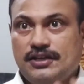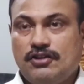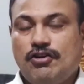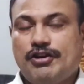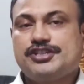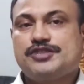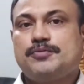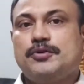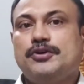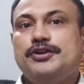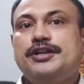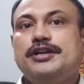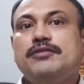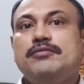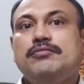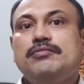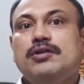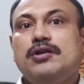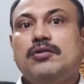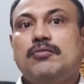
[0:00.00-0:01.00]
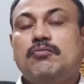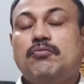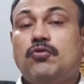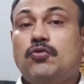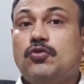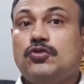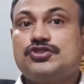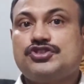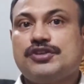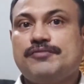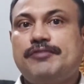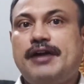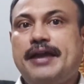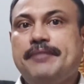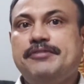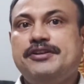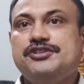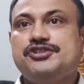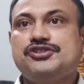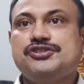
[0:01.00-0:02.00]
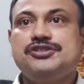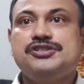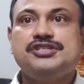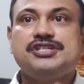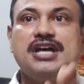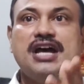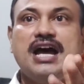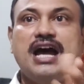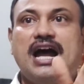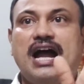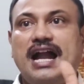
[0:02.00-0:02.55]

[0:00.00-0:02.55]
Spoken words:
corresponding modes of vibrations